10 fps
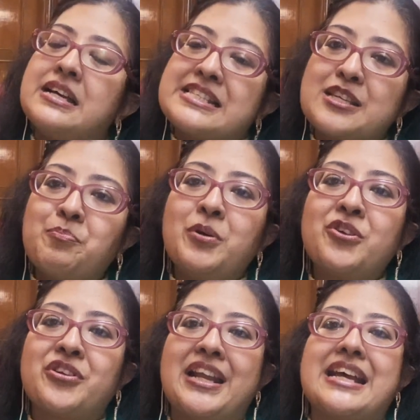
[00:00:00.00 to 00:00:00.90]
Simple
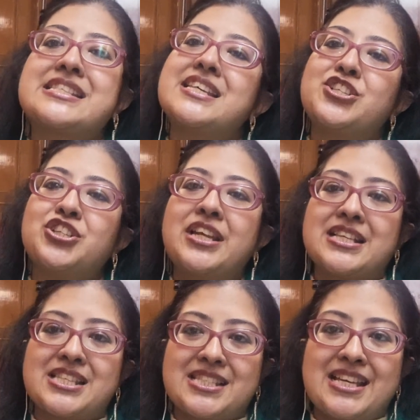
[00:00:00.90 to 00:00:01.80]
relaxation
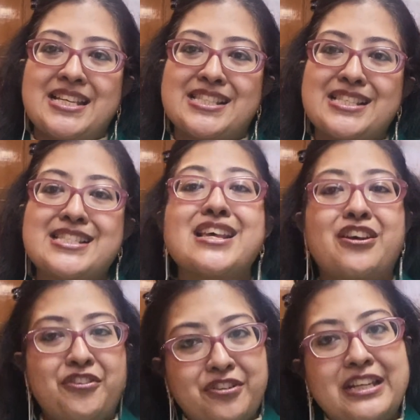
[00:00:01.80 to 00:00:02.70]
exercises
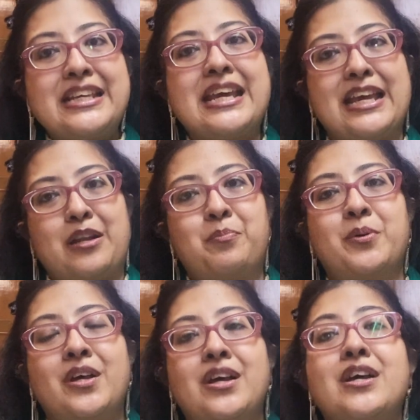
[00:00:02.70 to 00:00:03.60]
really help.
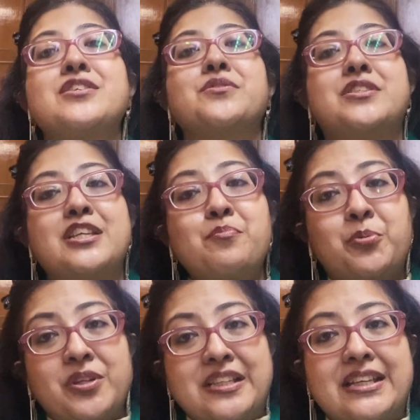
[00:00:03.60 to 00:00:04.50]
So,
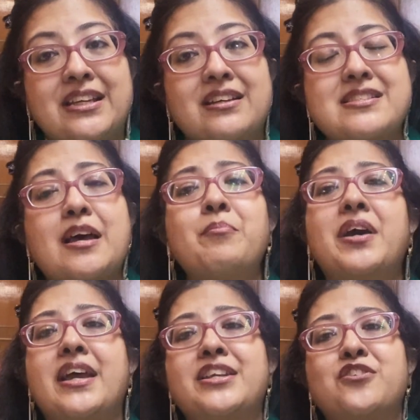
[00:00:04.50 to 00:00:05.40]
deep breathing, some
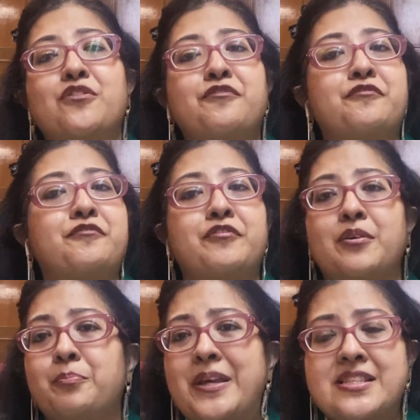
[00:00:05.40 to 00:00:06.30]
kind of
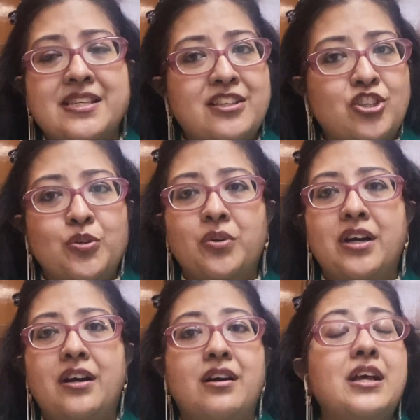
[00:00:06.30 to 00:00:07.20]
basic
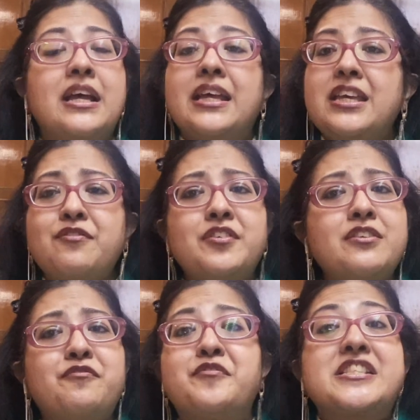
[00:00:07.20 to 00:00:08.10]
yoga,
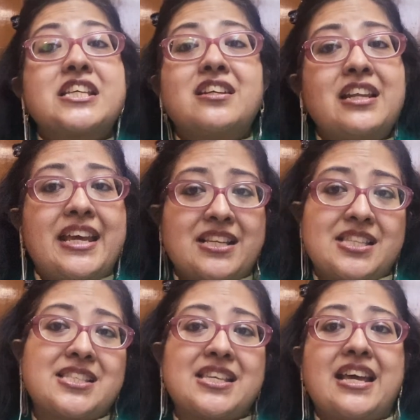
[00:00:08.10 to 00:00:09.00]
even physical
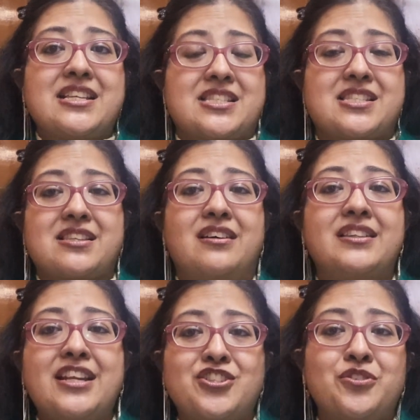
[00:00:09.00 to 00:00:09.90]
exercise
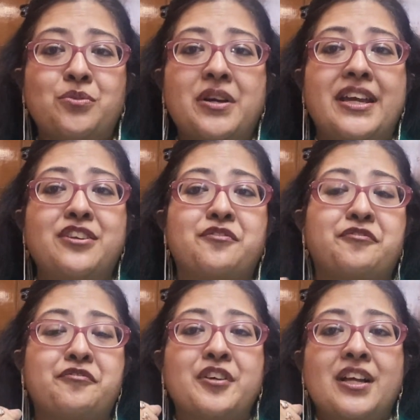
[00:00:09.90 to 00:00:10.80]
that you know kind of
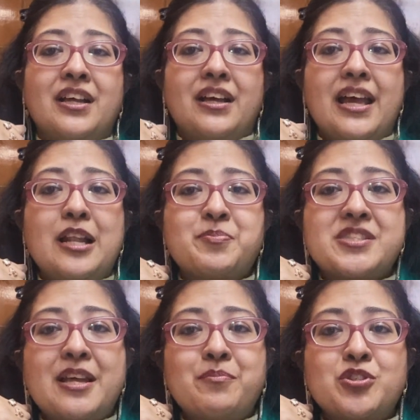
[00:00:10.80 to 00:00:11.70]
helps
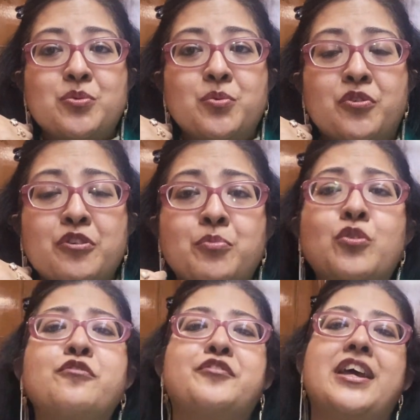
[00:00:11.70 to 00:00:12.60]
them to
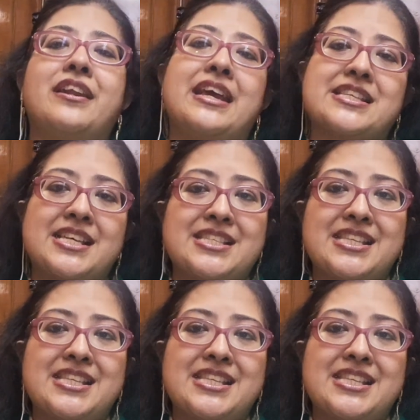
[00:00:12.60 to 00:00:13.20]
remove their excess